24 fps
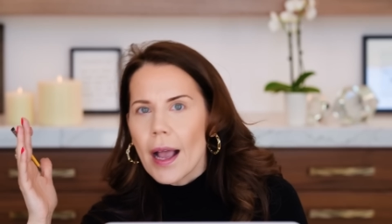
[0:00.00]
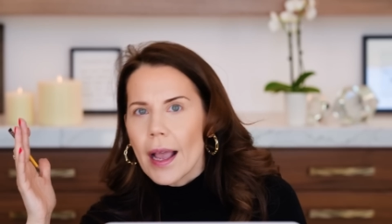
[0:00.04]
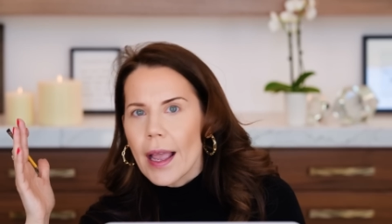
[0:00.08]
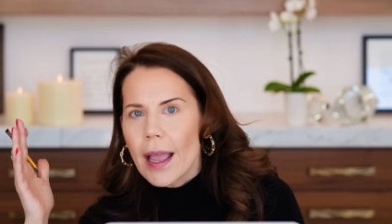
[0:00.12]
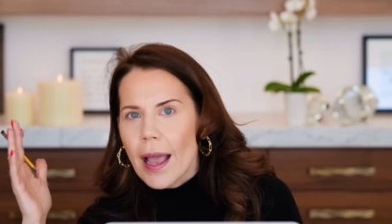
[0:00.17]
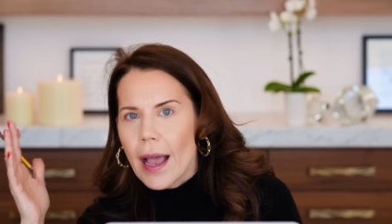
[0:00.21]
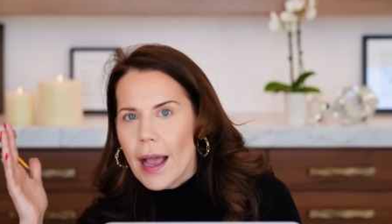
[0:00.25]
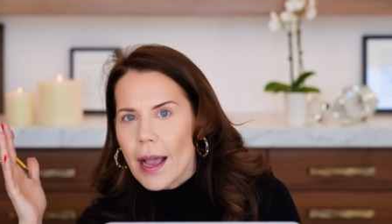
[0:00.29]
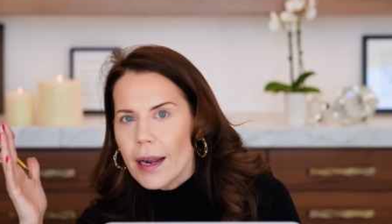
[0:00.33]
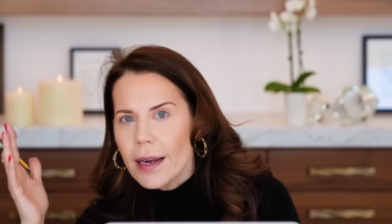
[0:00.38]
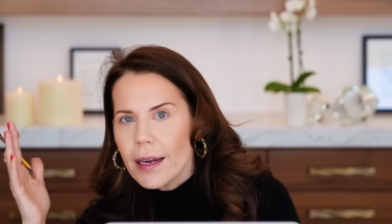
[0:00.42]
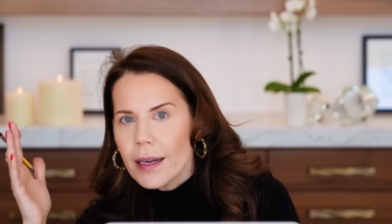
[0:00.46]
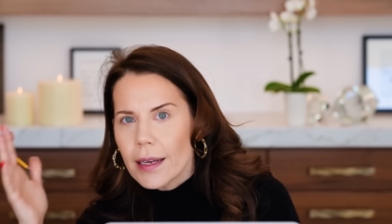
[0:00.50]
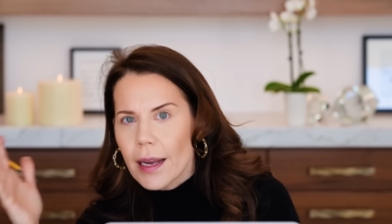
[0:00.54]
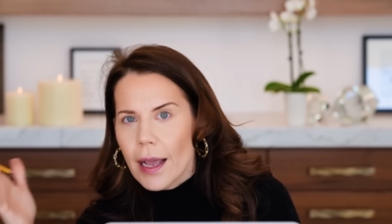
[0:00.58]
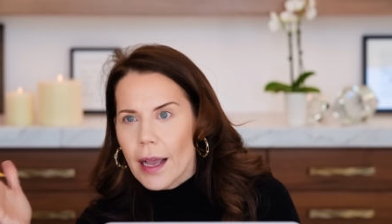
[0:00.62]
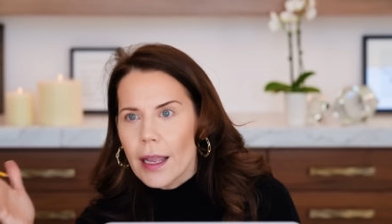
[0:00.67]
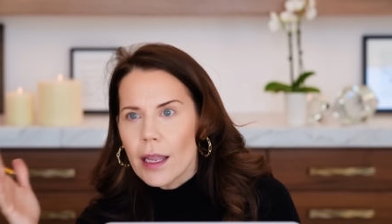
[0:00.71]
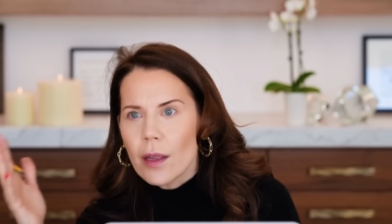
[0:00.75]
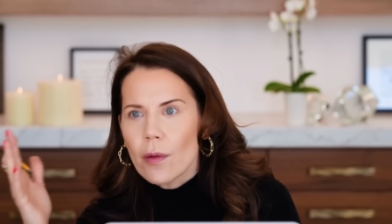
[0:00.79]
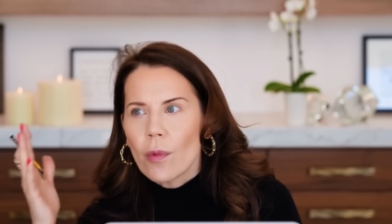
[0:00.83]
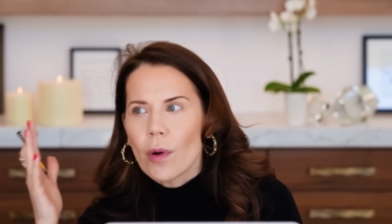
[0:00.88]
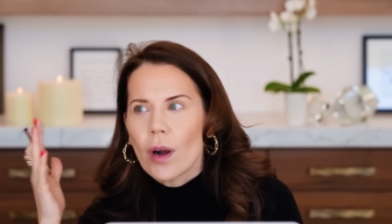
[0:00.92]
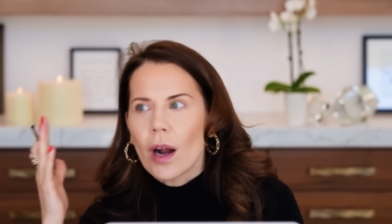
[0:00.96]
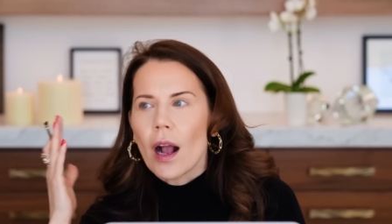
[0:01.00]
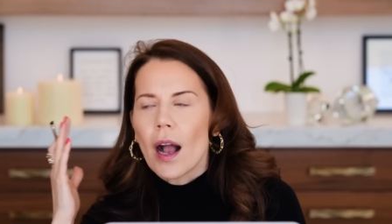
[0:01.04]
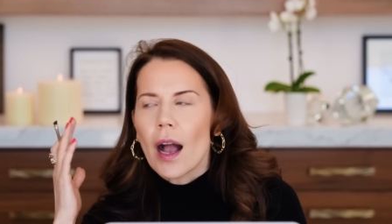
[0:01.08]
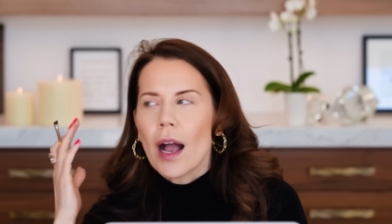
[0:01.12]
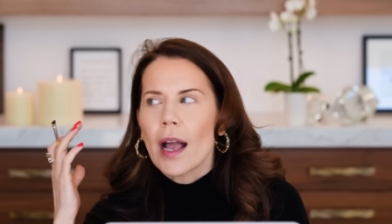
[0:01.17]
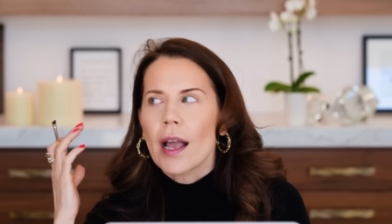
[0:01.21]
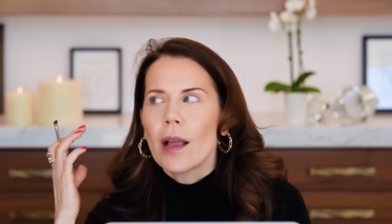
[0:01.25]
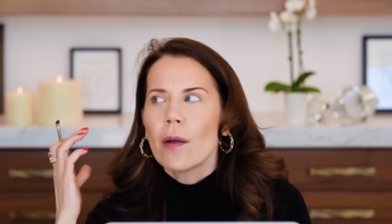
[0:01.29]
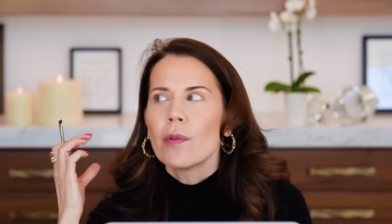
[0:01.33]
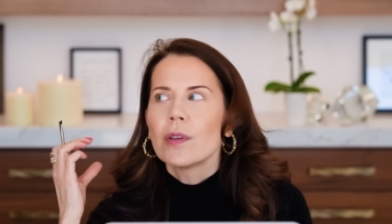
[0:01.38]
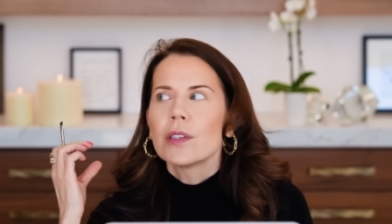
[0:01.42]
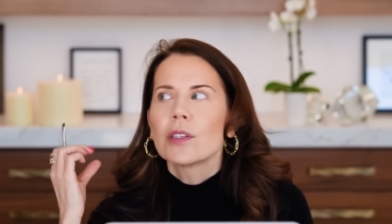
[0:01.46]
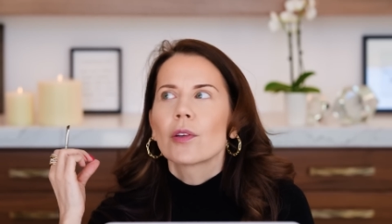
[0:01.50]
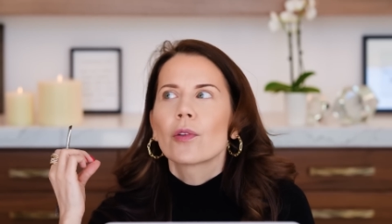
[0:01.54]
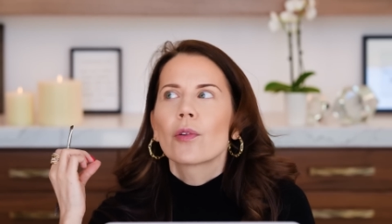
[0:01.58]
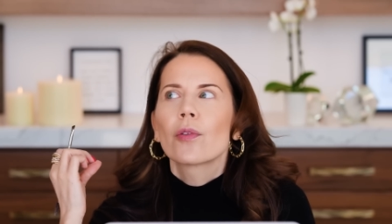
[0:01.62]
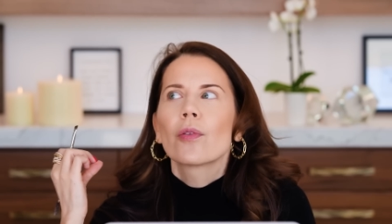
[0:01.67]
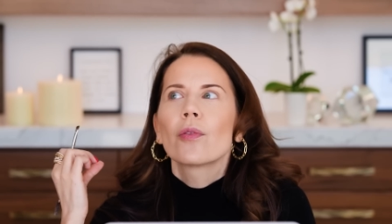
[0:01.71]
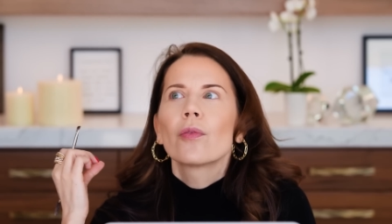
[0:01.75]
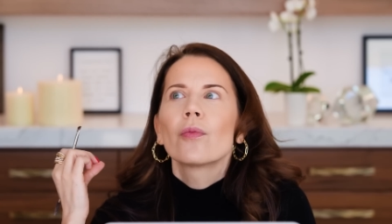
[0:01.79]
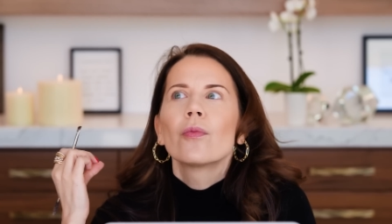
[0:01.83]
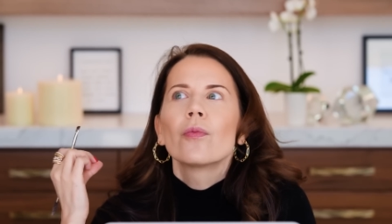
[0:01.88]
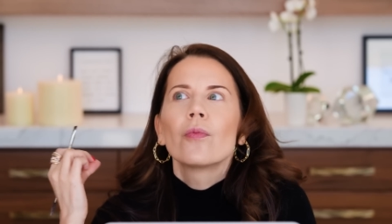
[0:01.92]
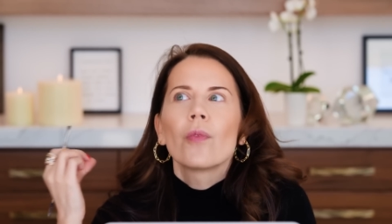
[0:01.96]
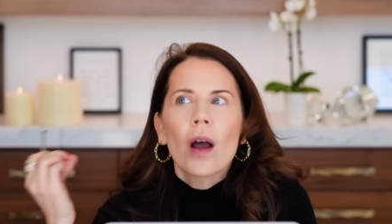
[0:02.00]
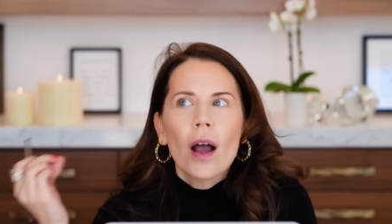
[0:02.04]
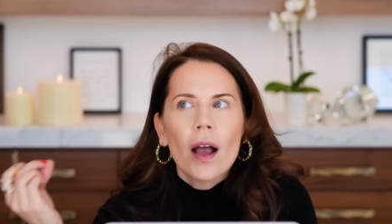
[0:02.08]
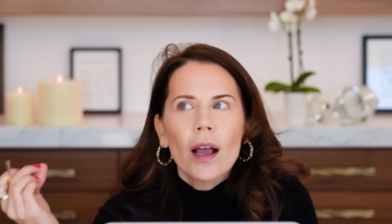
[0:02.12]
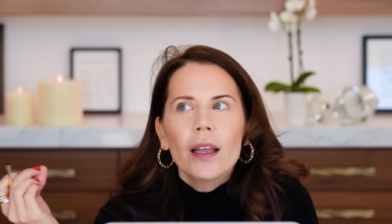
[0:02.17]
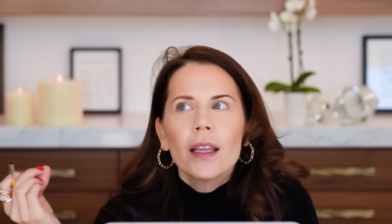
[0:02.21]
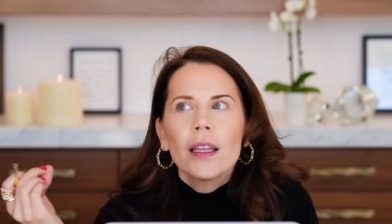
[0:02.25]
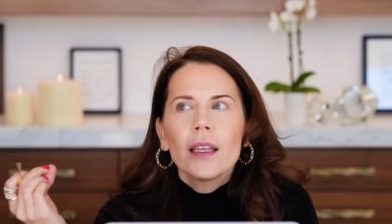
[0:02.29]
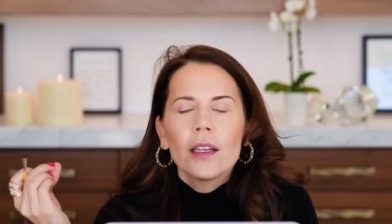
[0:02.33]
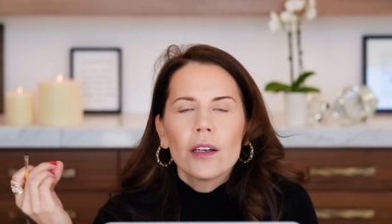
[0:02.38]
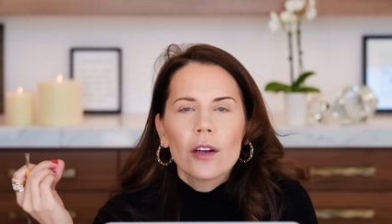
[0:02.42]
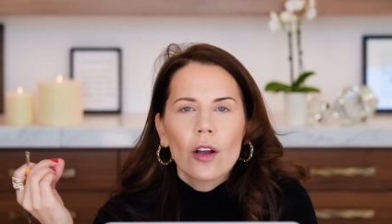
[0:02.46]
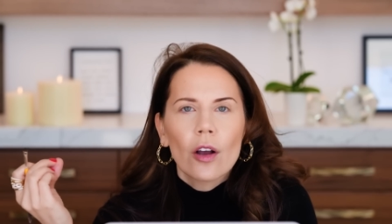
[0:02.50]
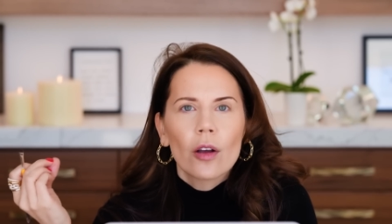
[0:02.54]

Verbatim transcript: I had a night where I was crying